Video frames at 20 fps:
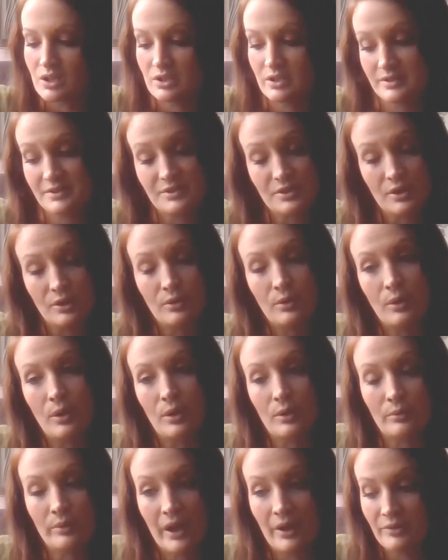So
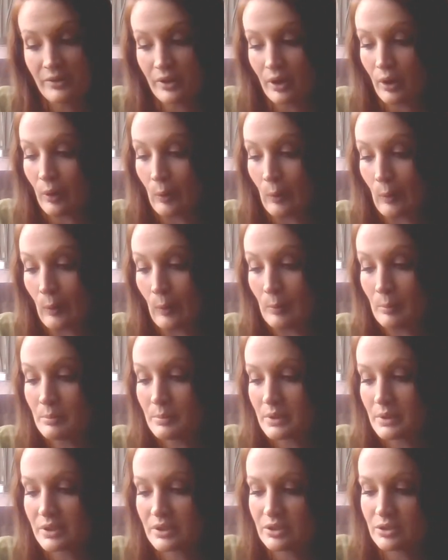around the home,
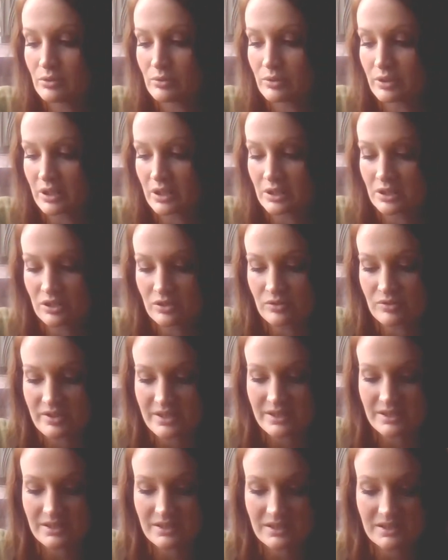you can use
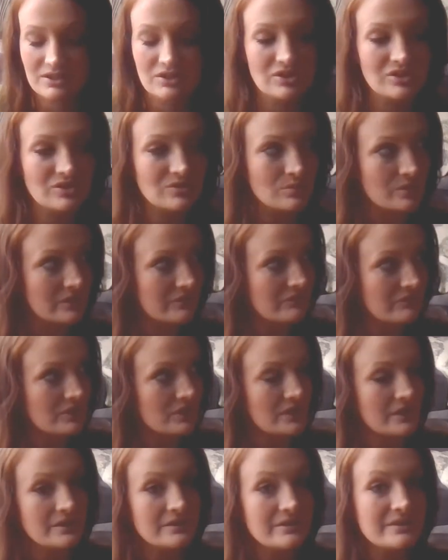it to just sort of
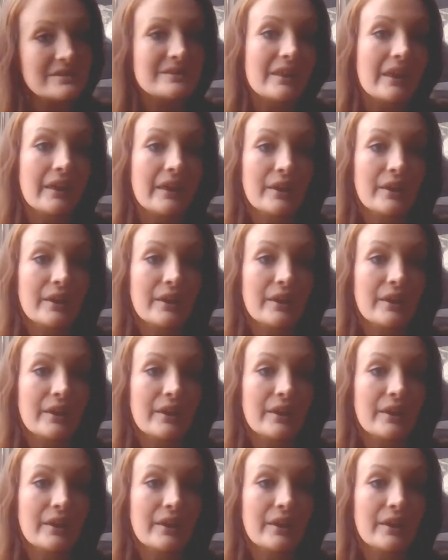cleanse the